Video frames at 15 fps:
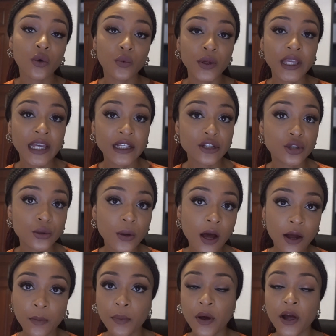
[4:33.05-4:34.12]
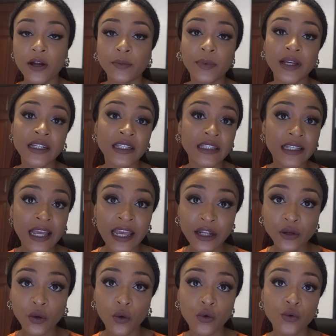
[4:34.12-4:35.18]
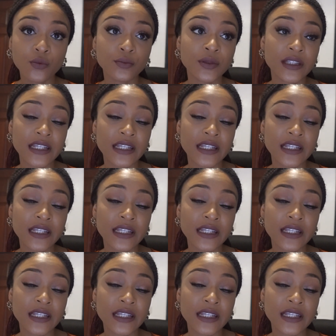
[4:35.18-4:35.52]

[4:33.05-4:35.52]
We can do our part by staying home,